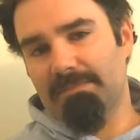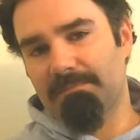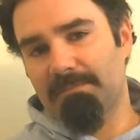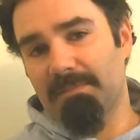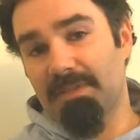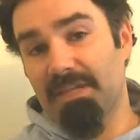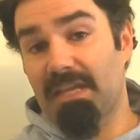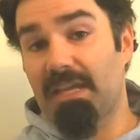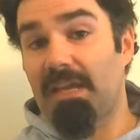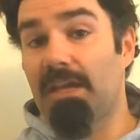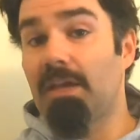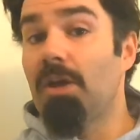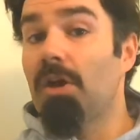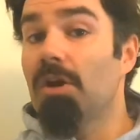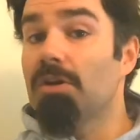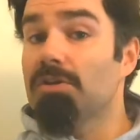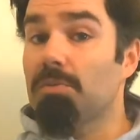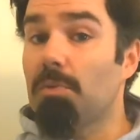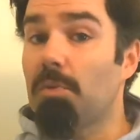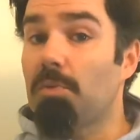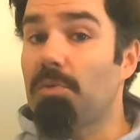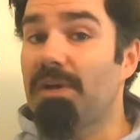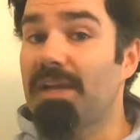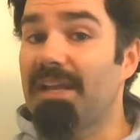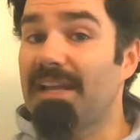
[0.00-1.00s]
Okay, so what
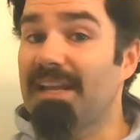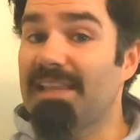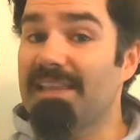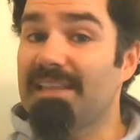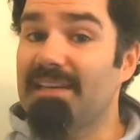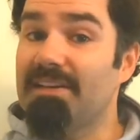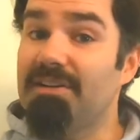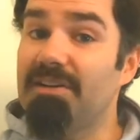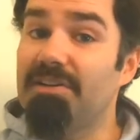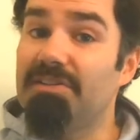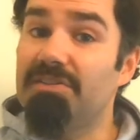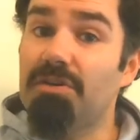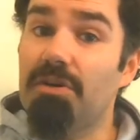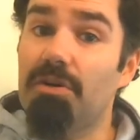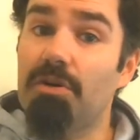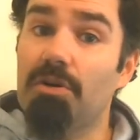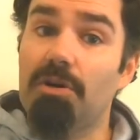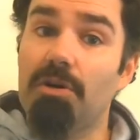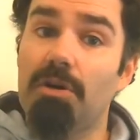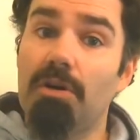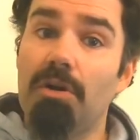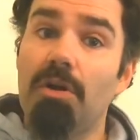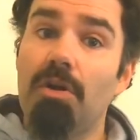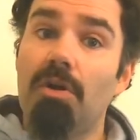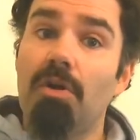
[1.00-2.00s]
we're getting at there is our
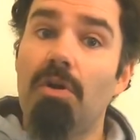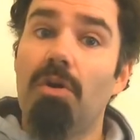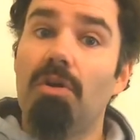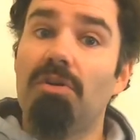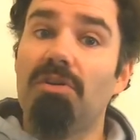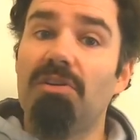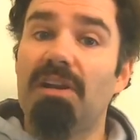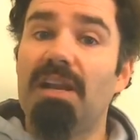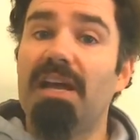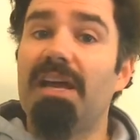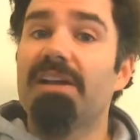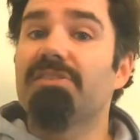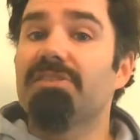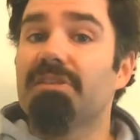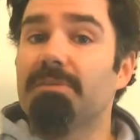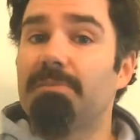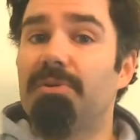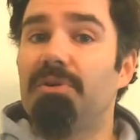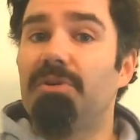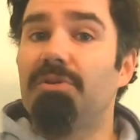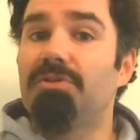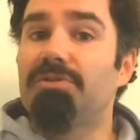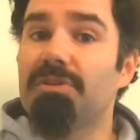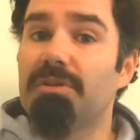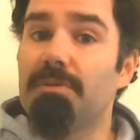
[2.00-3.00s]
naturally
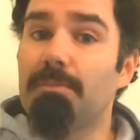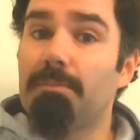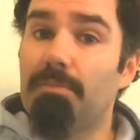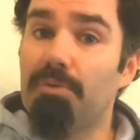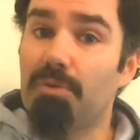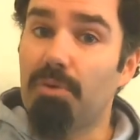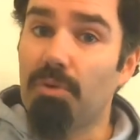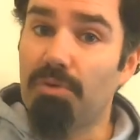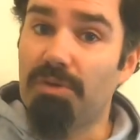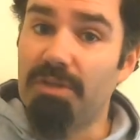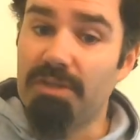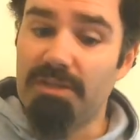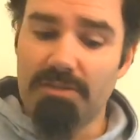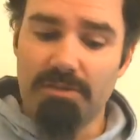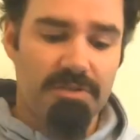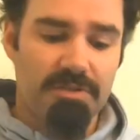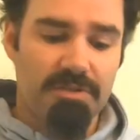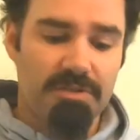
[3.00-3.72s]
producing proteins.